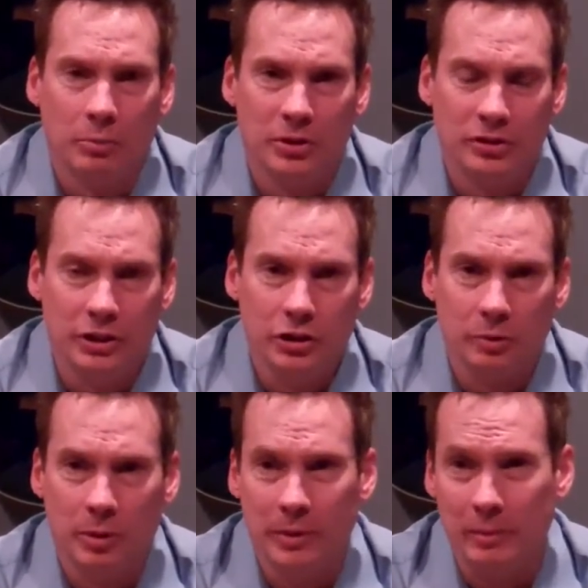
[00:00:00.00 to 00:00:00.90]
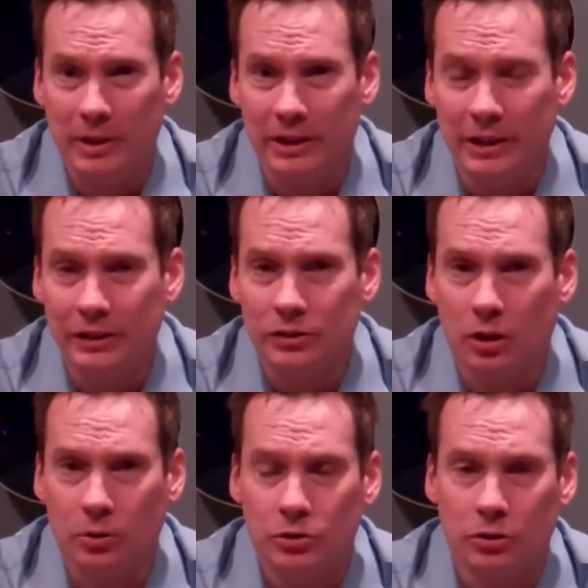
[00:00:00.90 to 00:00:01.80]
procedure, but maybe an East
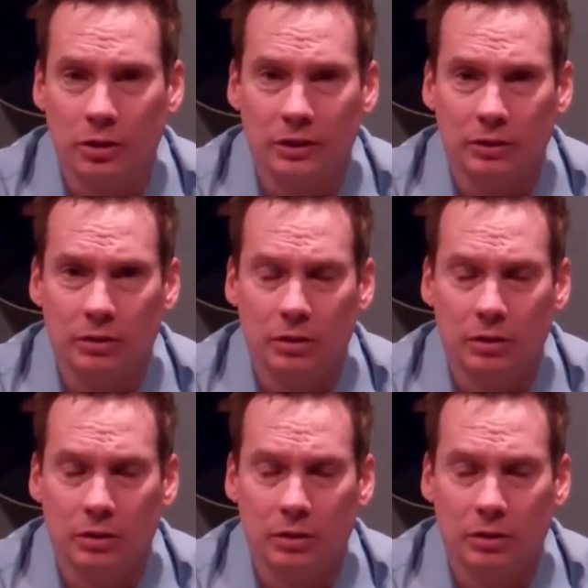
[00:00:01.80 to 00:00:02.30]
Coast or